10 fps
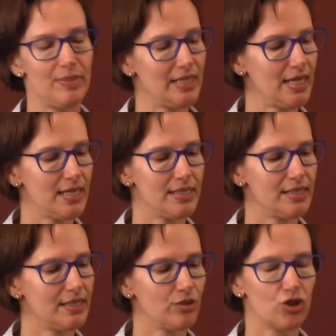because
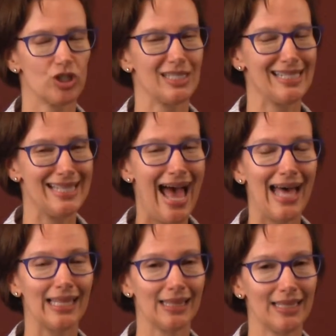there's just
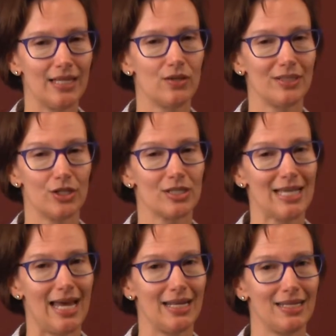that little
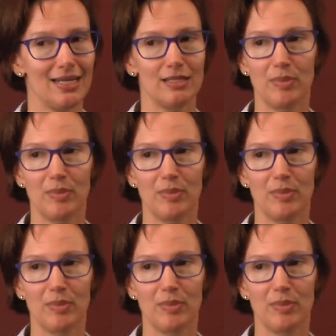nearsightedness,